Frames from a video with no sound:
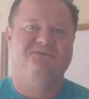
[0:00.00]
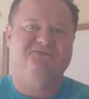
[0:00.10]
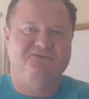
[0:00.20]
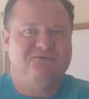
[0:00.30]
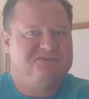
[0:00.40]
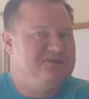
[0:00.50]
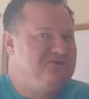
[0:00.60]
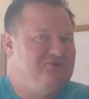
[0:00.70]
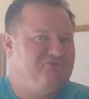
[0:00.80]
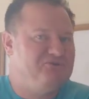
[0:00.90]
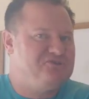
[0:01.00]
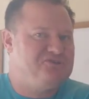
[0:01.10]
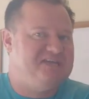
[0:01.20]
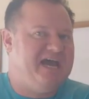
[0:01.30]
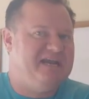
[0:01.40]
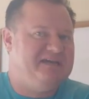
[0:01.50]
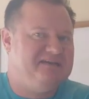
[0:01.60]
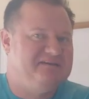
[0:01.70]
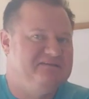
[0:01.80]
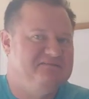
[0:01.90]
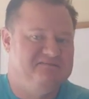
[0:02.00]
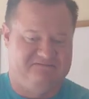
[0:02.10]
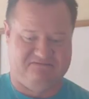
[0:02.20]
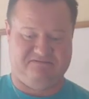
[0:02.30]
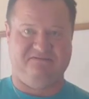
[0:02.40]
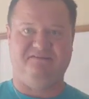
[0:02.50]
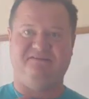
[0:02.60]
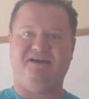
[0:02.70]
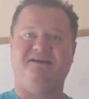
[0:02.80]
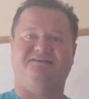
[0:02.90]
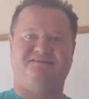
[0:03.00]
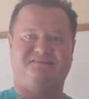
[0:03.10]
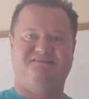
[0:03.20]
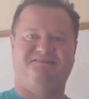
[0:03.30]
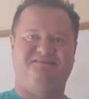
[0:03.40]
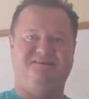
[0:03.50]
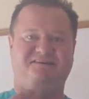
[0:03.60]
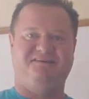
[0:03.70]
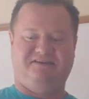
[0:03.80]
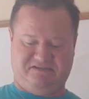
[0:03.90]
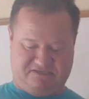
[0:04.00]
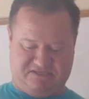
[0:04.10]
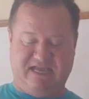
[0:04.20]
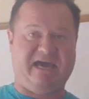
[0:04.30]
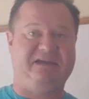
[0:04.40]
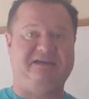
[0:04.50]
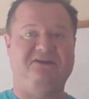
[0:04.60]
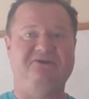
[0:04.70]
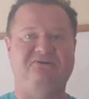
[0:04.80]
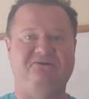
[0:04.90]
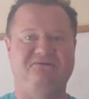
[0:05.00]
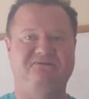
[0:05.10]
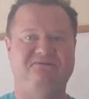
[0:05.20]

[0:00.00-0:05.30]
So is the universe static? Yes, it's static here.